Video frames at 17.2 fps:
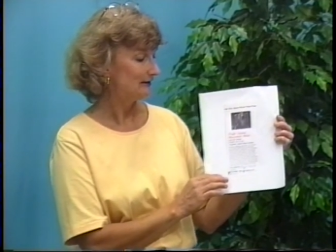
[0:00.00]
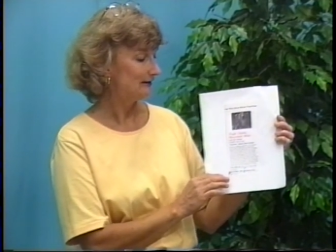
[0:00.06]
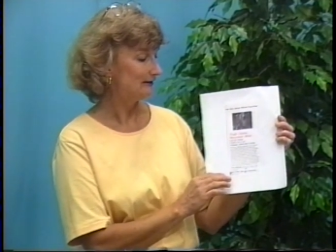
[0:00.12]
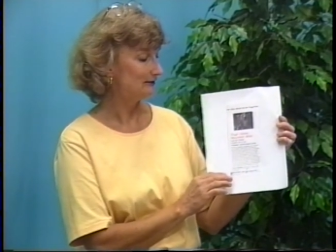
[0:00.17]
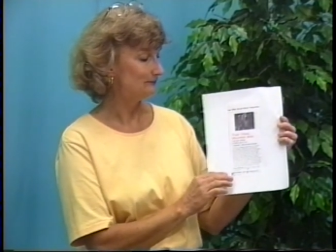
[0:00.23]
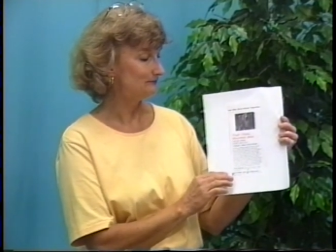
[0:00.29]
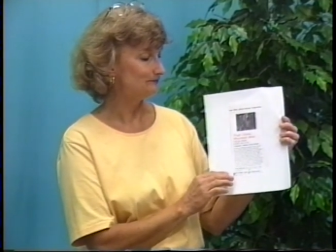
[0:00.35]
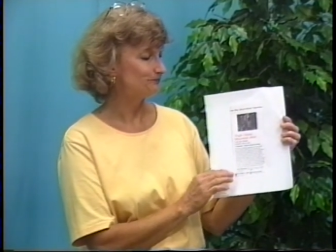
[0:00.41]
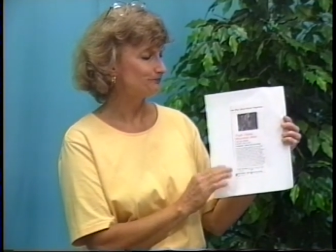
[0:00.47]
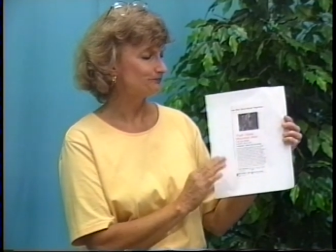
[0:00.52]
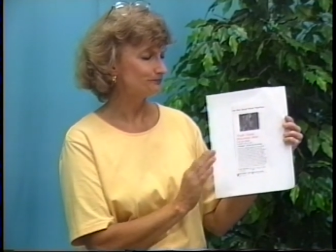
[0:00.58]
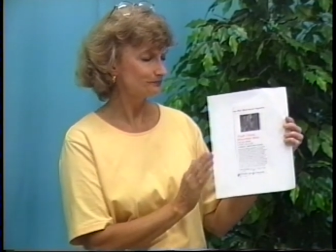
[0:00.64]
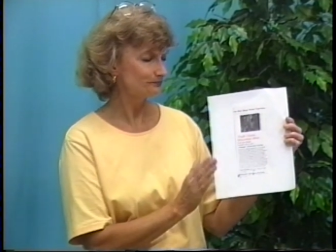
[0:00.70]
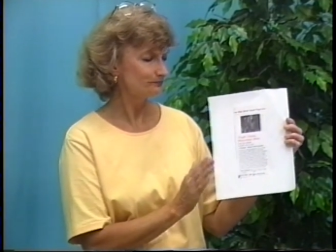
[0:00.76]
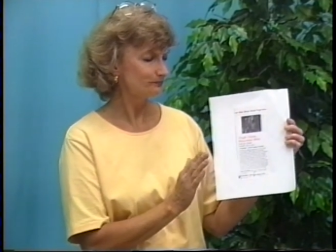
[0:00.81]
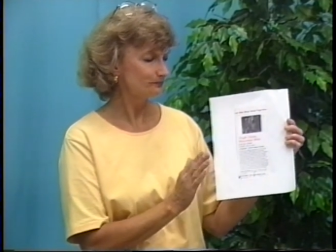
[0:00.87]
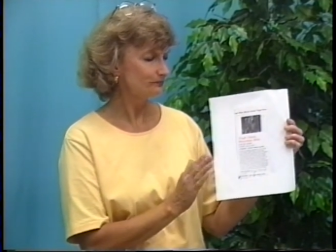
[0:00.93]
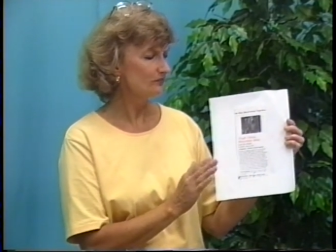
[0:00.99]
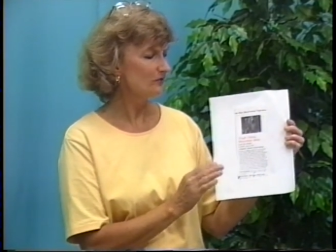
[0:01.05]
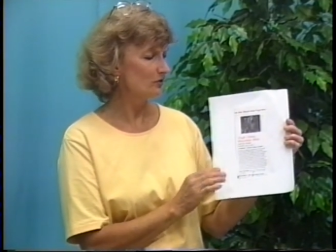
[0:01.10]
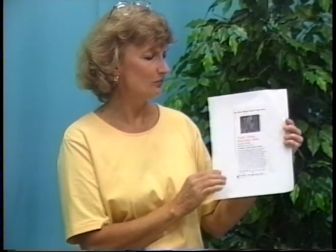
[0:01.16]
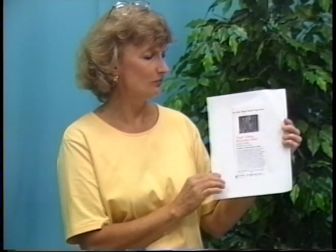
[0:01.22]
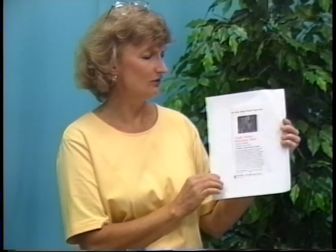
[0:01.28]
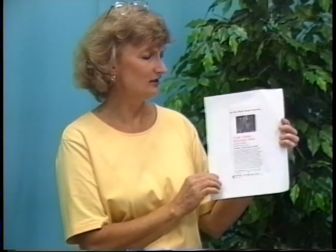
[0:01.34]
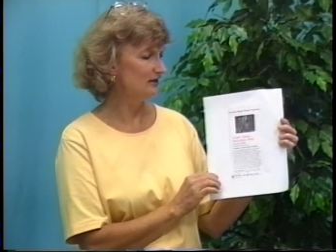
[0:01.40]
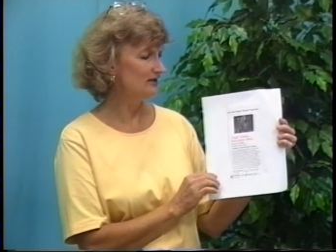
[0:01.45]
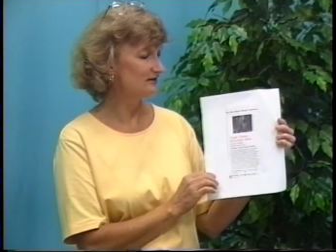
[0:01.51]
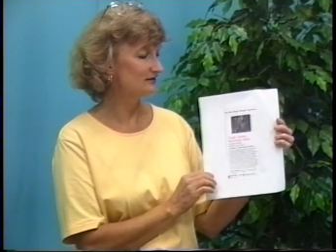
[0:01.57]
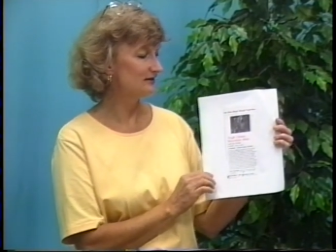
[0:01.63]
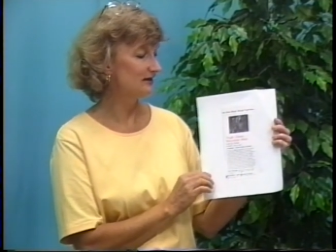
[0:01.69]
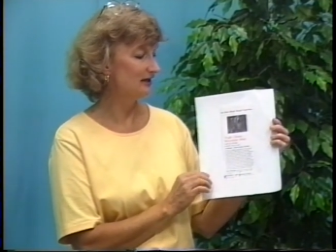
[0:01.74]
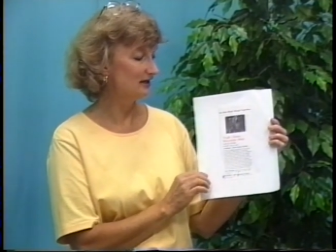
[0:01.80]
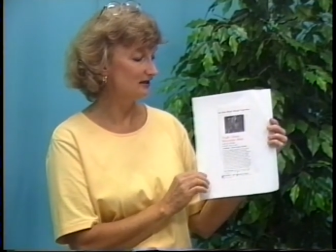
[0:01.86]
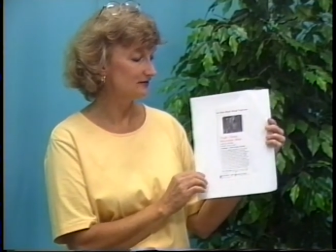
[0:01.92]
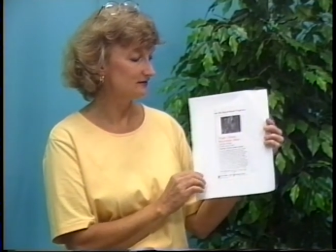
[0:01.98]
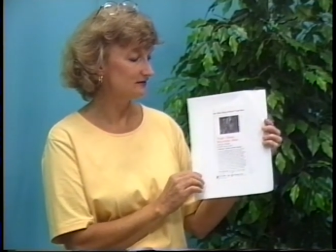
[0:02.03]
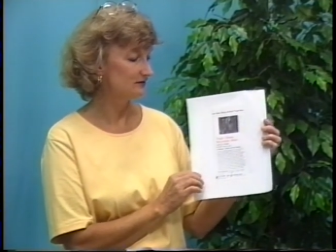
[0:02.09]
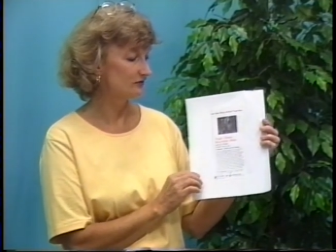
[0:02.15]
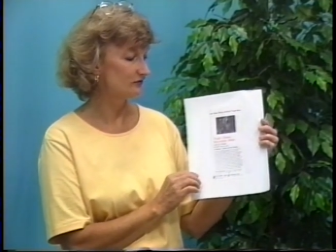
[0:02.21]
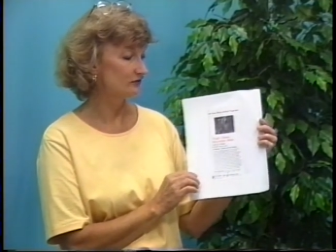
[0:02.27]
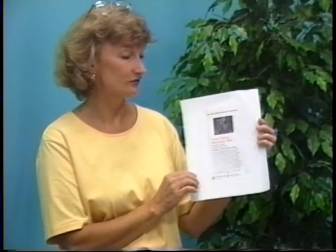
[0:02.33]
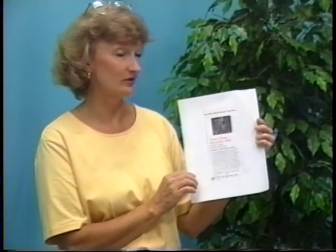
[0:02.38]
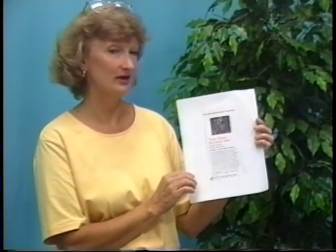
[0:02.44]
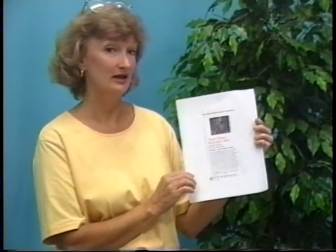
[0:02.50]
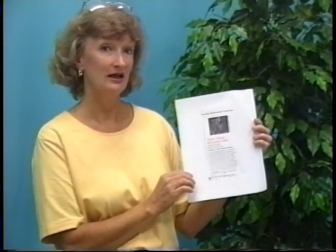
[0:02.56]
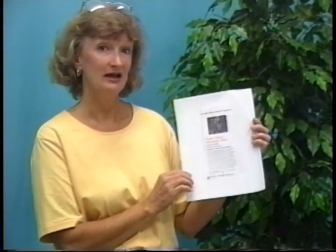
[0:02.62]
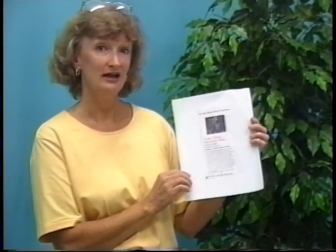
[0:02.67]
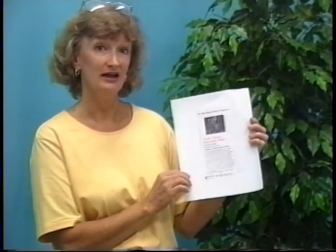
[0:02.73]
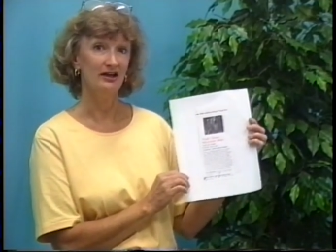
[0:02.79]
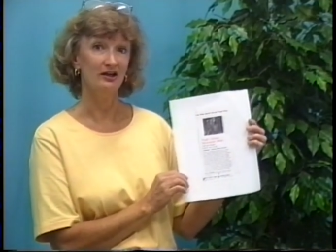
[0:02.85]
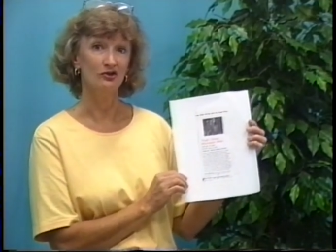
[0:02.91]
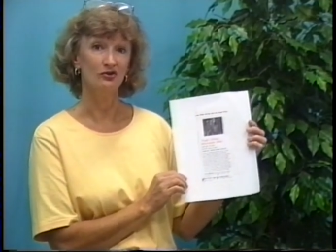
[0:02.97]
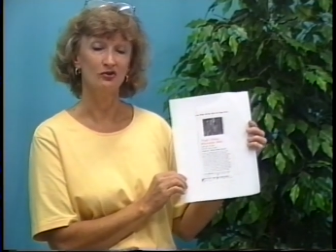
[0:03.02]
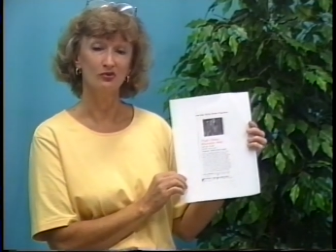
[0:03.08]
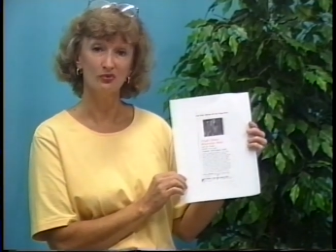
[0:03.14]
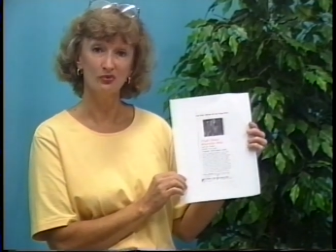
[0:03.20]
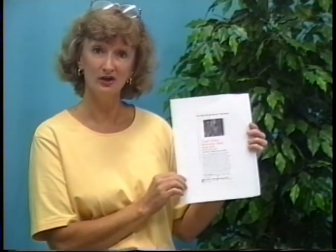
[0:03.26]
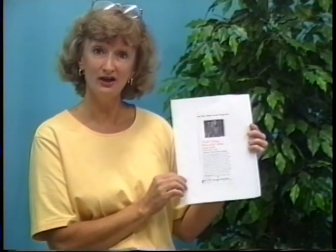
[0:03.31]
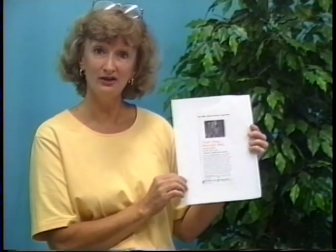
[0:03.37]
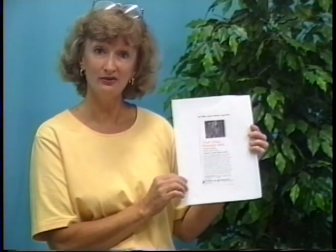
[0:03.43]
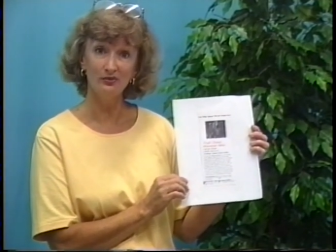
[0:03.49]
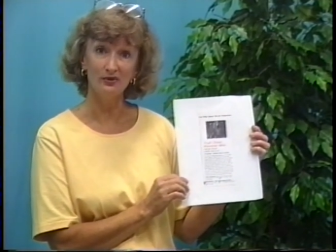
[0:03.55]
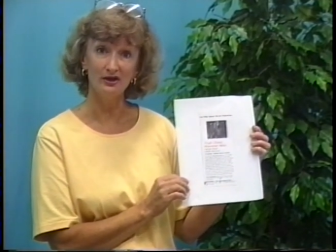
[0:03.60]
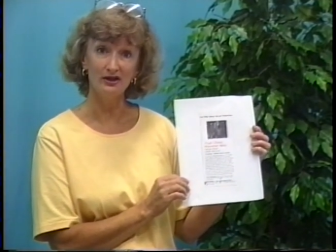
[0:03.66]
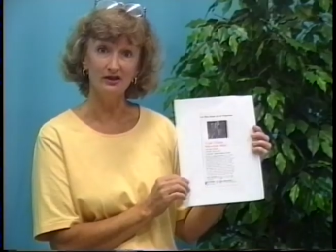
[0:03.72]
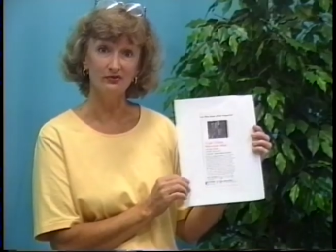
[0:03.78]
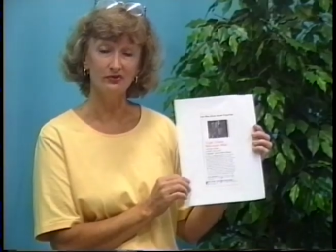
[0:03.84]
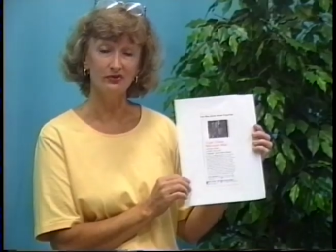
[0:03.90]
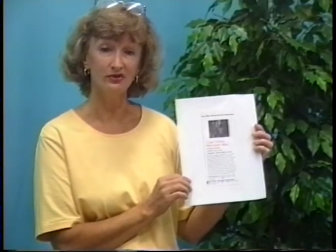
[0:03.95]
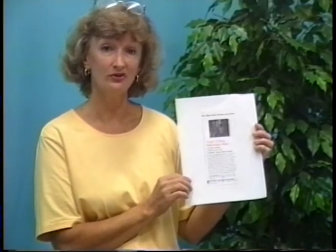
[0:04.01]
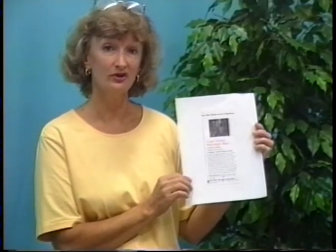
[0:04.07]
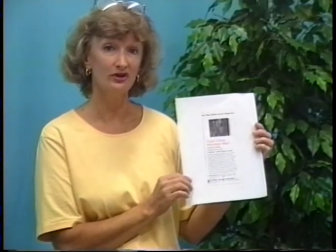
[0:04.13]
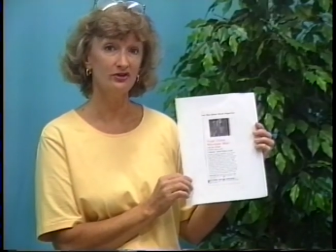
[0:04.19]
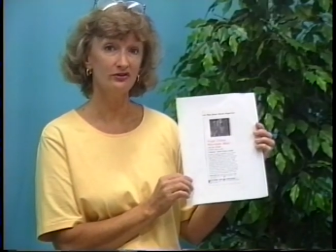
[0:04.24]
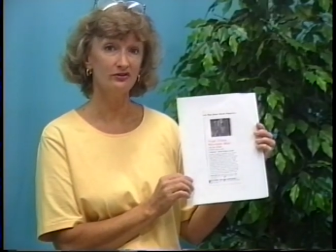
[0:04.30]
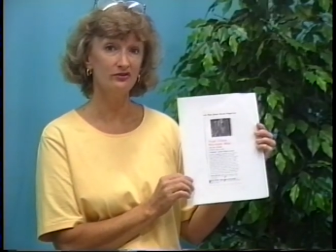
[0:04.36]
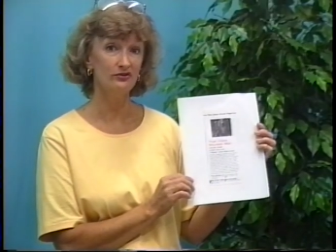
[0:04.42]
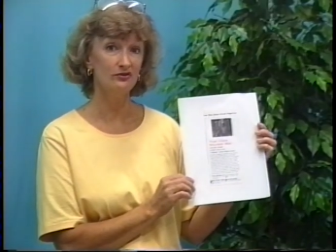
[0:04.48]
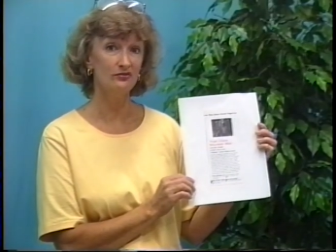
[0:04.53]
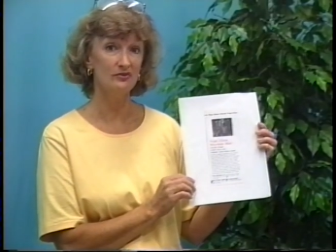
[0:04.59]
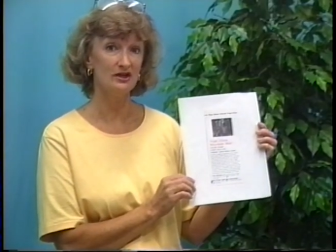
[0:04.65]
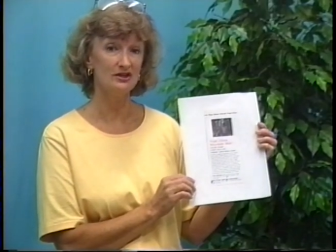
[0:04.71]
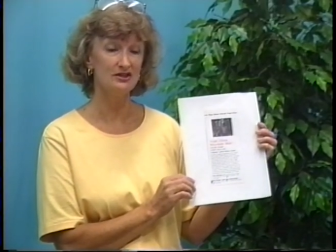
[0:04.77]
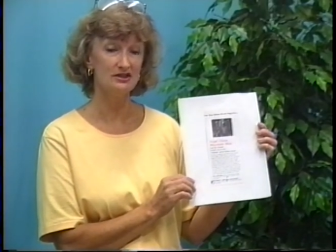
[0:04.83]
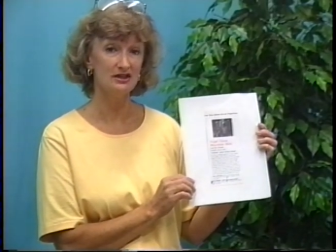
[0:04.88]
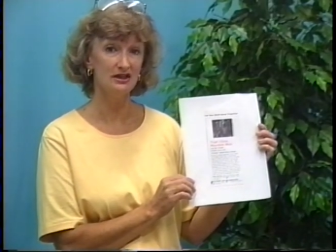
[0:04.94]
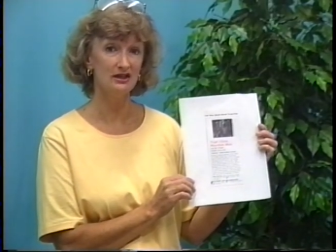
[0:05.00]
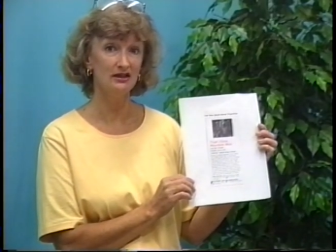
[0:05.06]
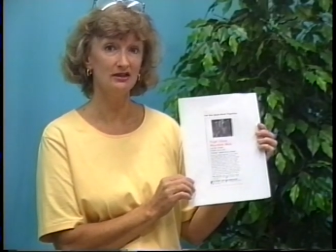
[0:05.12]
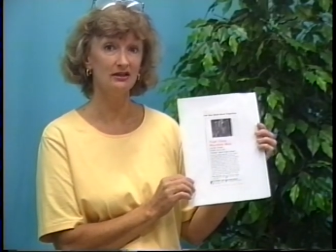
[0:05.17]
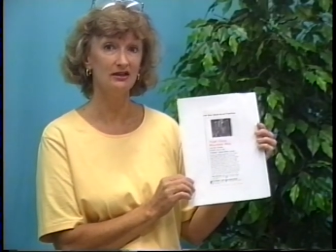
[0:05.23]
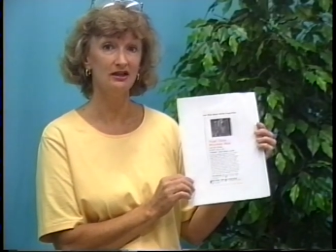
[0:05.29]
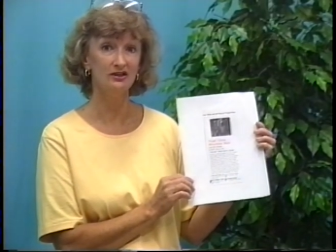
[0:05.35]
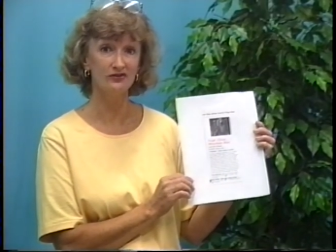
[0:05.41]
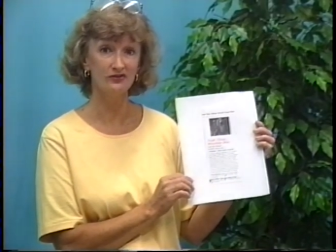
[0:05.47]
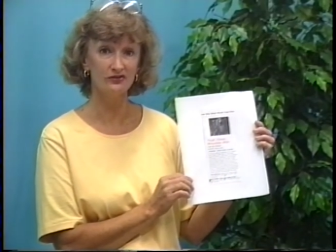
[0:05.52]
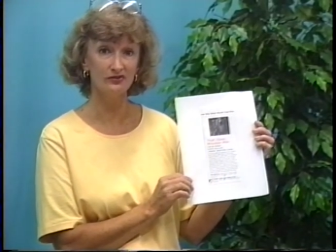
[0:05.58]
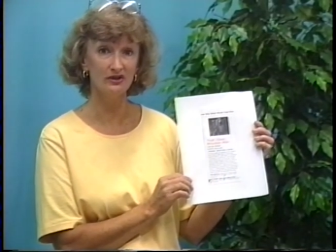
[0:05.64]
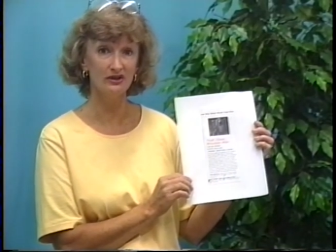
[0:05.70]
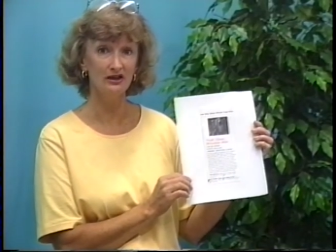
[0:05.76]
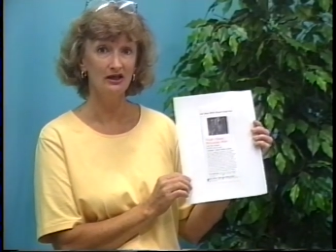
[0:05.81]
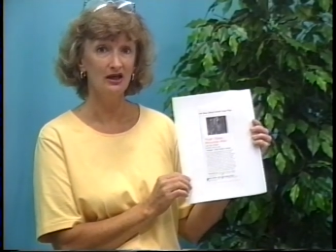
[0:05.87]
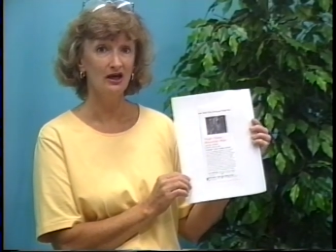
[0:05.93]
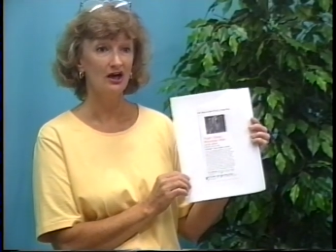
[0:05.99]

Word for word: Um, really is an excellent story and a great way, if you're going to do Montana history,